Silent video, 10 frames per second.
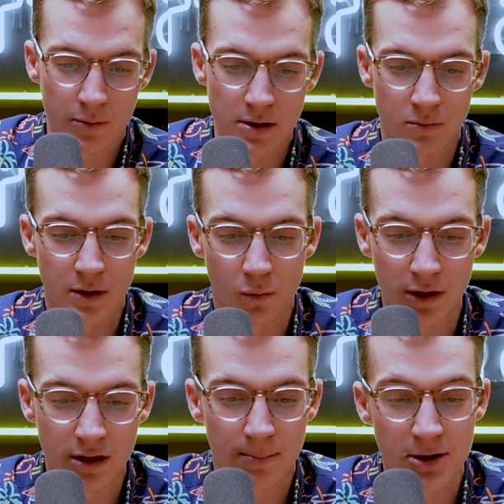We
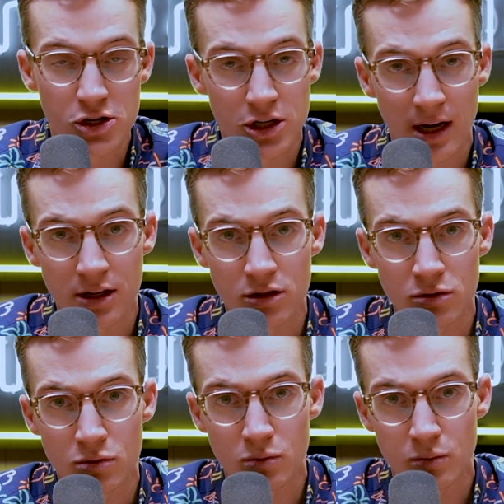really appreciate
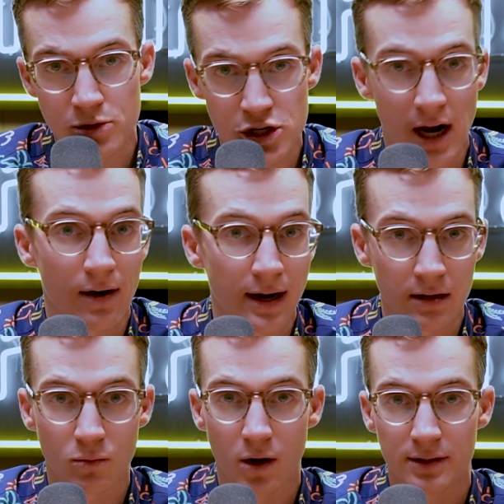you
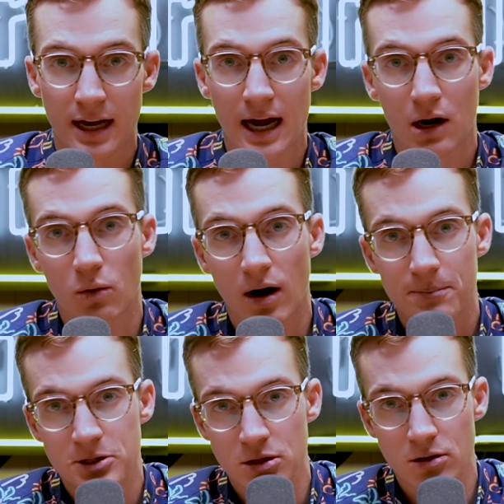sharing what the heck we're
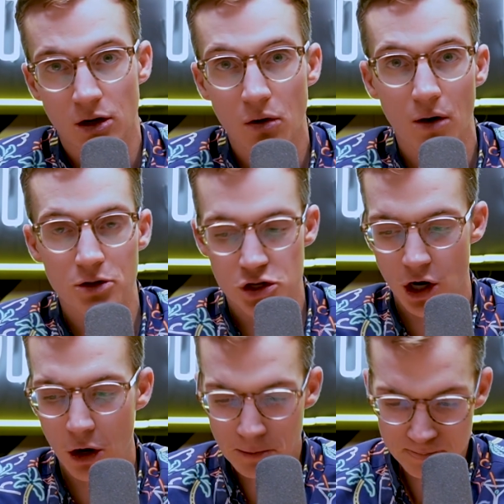up to grow the
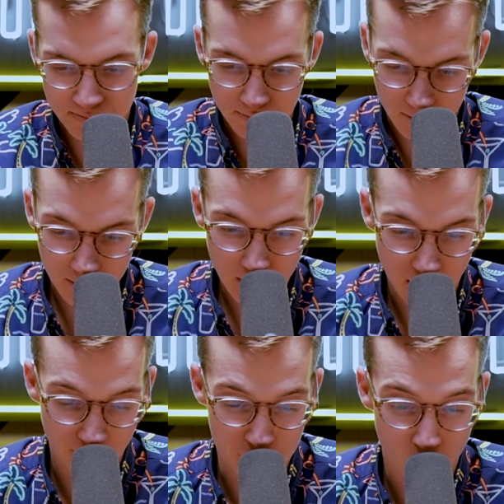show.
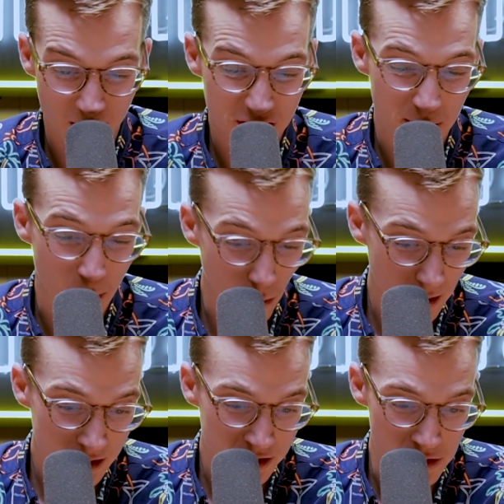If you want to
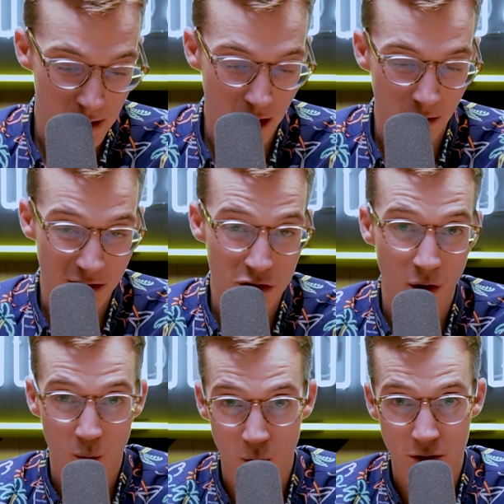support us, you can go to
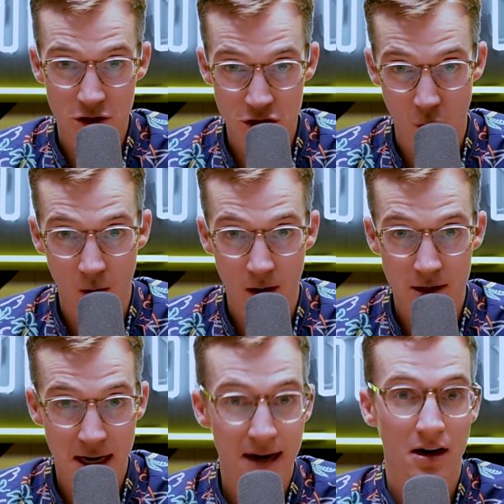
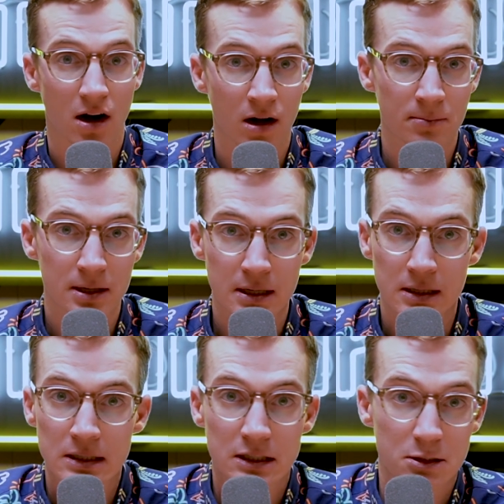dirtworldstore.com
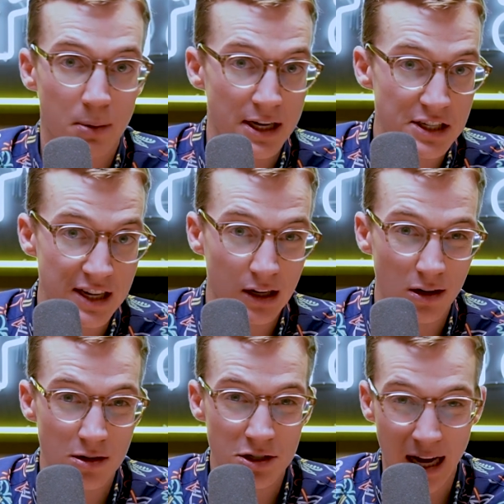to buy
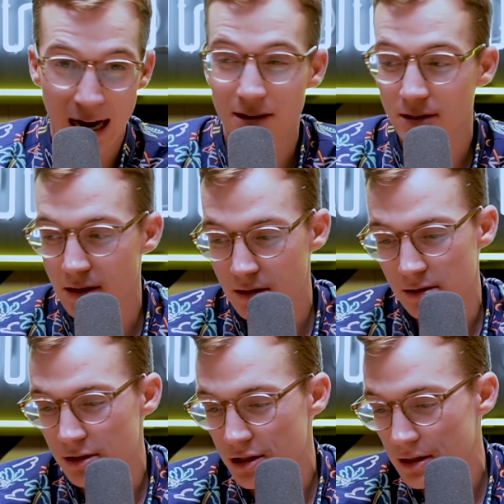stickers,
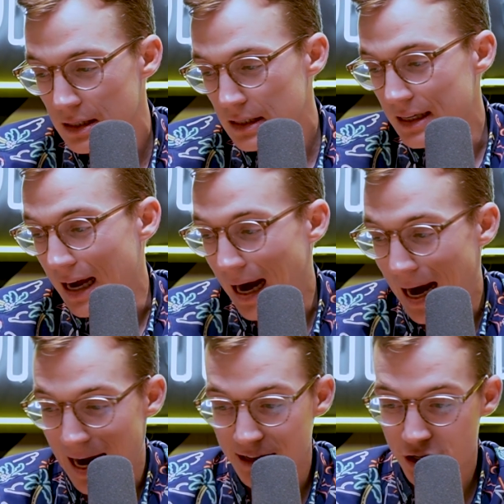calendars,
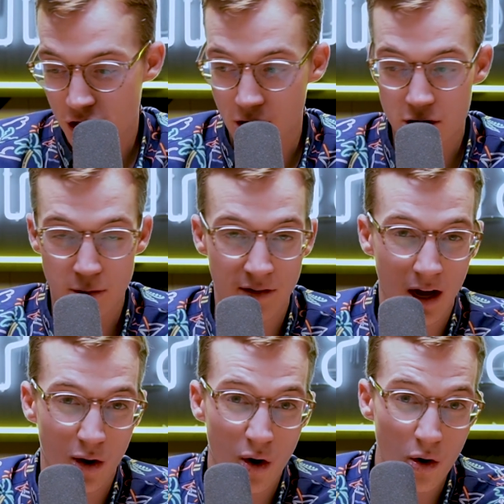hats, shirts. We've
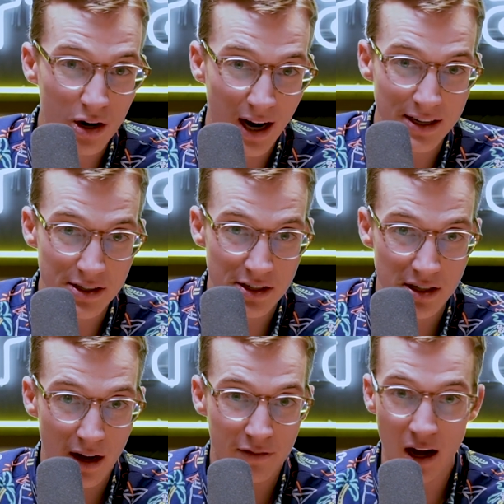got all kinds of
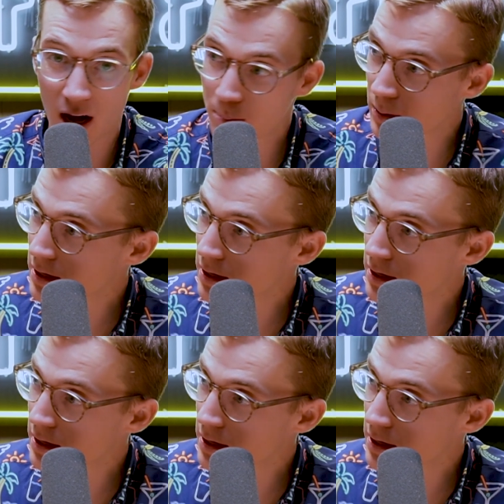stuff up.